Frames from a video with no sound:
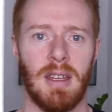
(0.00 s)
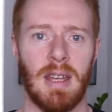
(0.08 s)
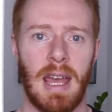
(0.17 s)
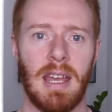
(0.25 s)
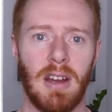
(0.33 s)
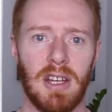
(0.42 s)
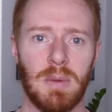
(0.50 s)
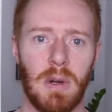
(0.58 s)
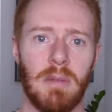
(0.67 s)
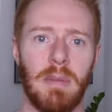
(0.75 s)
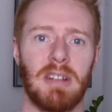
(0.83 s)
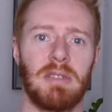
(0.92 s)
Hey guys,
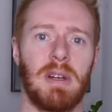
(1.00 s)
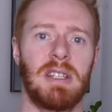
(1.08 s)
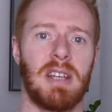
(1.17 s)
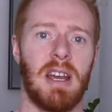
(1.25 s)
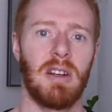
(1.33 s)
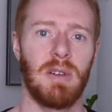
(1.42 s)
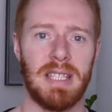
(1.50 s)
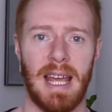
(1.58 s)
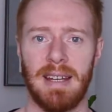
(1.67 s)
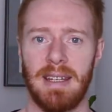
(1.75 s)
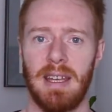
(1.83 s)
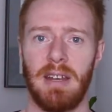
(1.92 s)
welcome back to my channel. It's
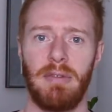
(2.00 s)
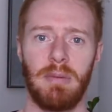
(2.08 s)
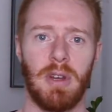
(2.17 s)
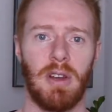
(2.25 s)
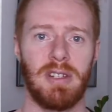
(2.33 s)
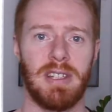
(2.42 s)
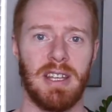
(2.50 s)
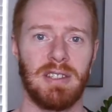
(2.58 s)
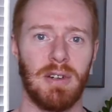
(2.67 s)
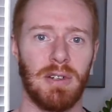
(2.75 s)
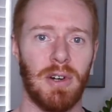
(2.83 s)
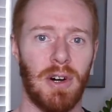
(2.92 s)
Andy here from
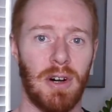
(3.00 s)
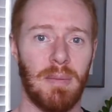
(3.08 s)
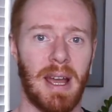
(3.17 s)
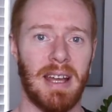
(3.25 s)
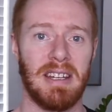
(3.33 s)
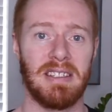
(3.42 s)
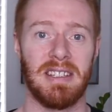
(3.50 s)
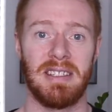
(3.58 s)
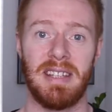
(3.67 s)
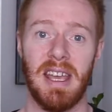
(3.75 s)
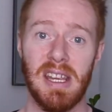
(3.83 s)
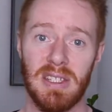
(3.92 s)
CoachTates.com, and in
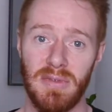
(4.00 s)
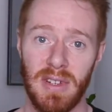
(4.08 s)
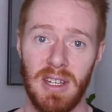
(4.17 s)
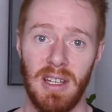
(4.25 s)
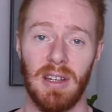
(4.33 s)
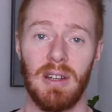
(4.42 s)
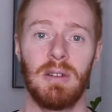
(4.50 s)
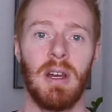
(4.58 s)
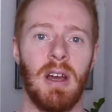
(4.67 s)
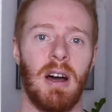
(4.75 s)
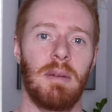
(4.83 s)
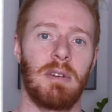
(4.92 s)
today's video
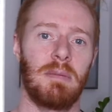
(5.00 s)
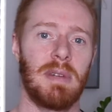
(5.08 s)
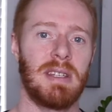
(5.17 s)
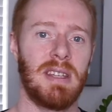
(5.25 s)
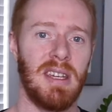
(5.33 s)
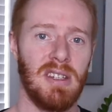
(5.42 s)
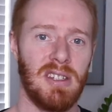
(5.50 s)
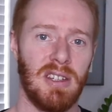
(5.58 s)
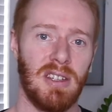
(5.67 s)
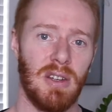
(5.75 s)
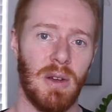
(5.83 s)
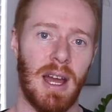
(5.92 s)
I'm going to be teaching
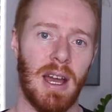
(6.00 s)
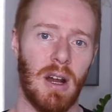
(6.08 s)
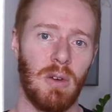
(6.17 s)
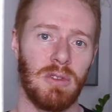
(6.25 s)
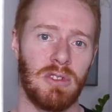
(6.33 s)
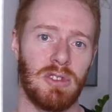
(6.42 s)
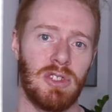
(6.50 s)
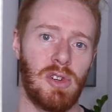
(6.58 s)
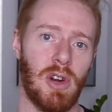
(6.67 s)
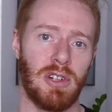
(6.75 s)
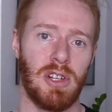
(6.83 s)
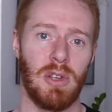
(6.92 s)
you how to
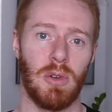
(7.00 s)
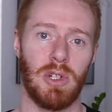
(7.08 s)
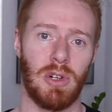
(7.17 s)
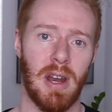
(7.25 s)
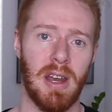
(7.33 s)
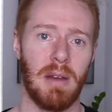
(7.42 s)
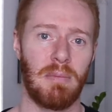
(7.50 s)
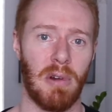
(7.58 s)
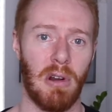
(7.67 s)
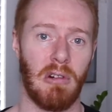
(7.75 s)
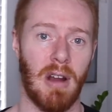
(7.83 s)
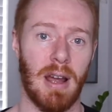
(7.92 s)
structure your training
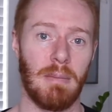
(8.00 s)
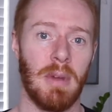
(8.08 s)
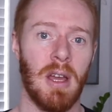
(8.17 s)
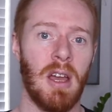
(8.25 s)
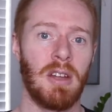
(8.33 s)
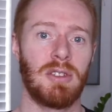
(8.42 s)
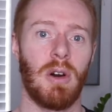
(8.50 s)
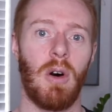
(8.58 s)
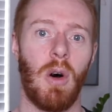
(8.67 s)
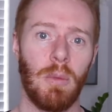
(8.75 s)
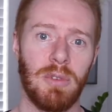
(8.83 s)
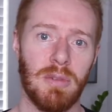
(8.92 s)
program to
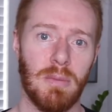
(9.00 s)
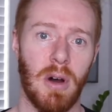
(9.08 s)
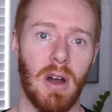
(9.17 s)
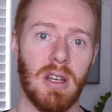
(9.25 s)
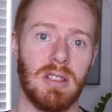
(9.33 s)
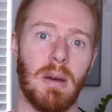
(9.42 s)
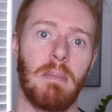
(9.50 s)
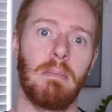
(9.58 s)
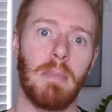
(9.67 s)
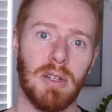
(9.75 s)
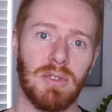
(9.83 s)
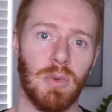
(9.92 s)
optimize
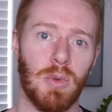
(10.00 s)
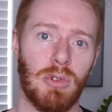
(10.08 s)
muscle